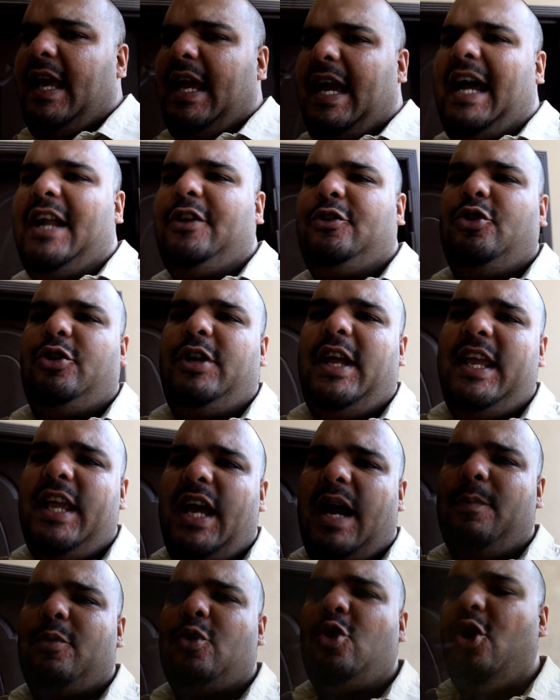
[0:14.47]
And today
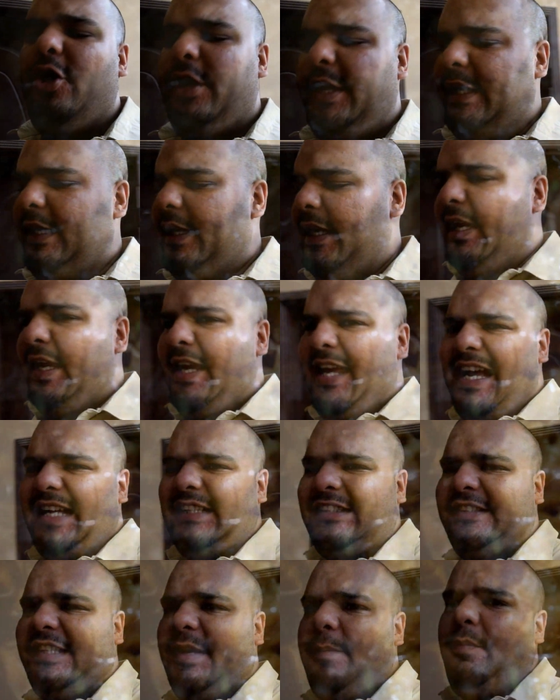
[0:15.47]
I'm cooking a
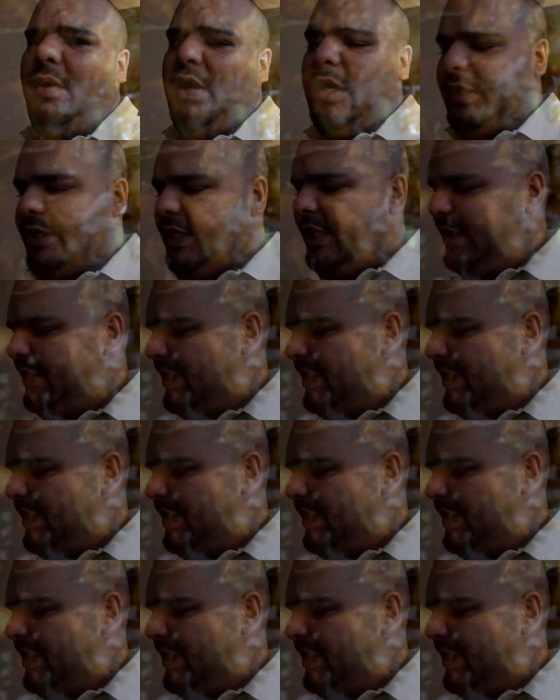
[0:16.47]
simple dish.